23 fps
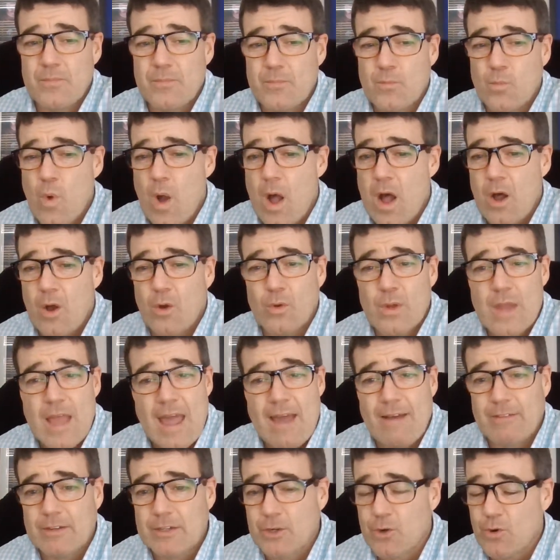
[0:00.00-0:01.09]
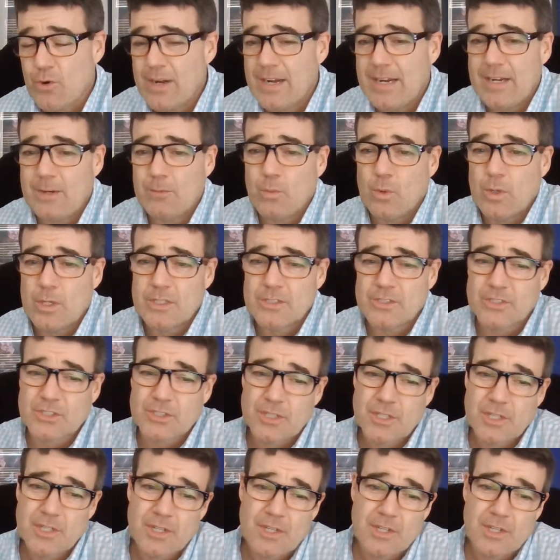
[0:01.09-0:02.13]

while Allen Greene was,